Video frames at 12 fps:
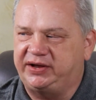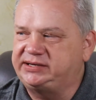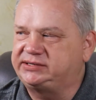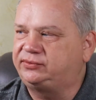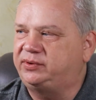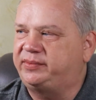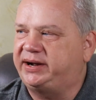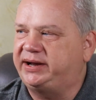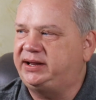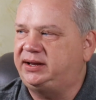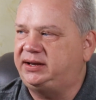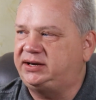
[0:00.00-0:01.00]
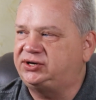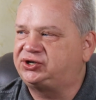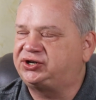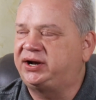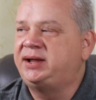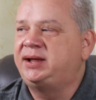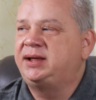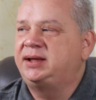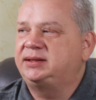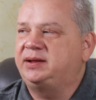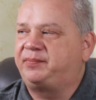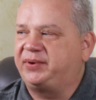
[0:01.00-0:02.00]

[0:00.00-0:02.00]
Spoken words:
an ancient Slavic magic.